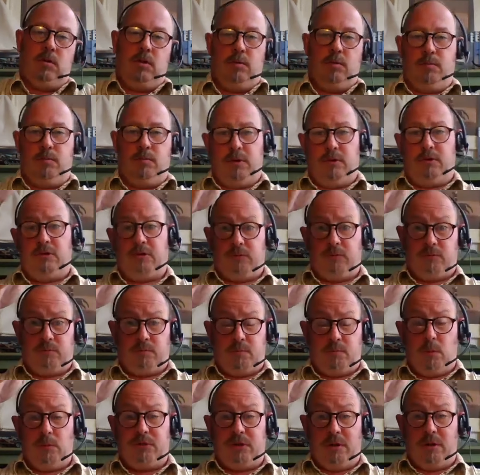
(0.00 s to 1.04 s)
the, the
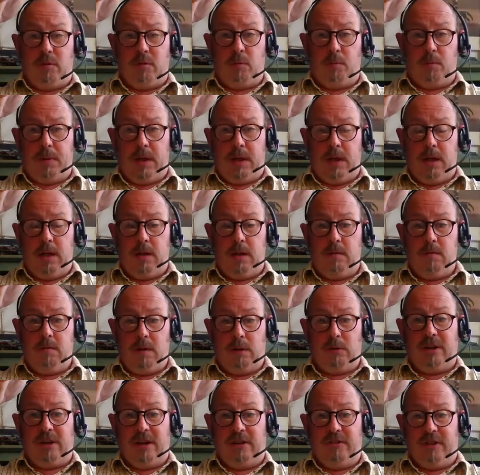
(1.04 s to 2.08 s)
ball turret would be
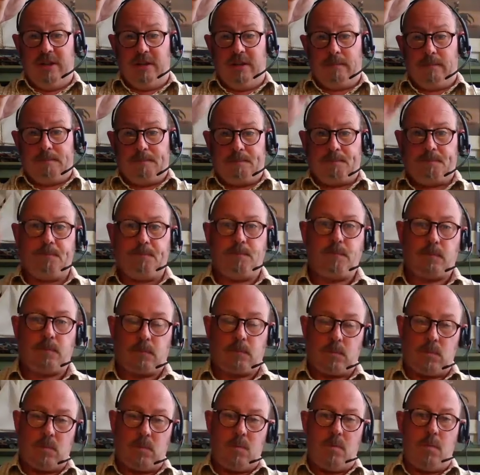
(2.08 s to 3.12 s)
rotated,
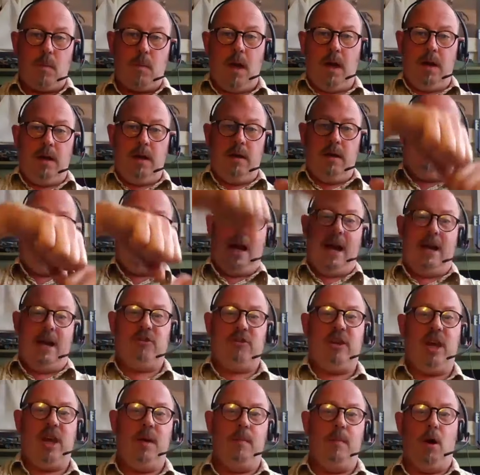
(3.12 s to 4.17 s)
and it, the
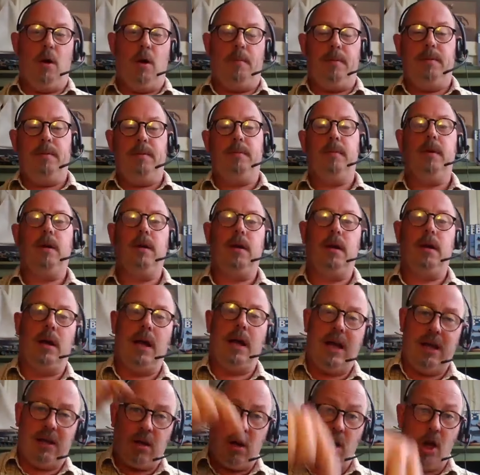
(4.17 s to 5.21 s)
hatch came up, and
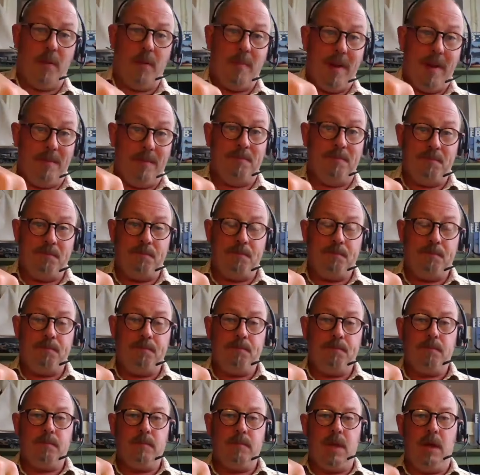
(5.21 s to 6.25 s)
he'd climb in.
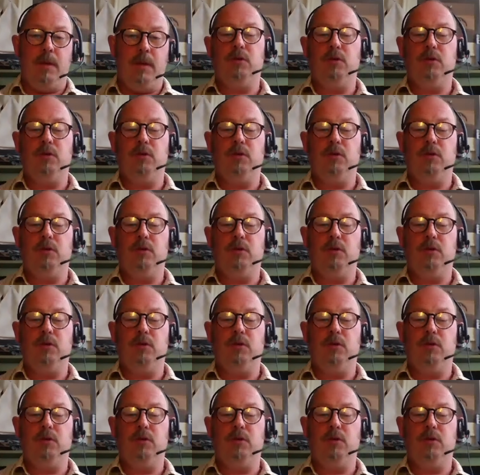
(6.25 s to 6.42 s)
Now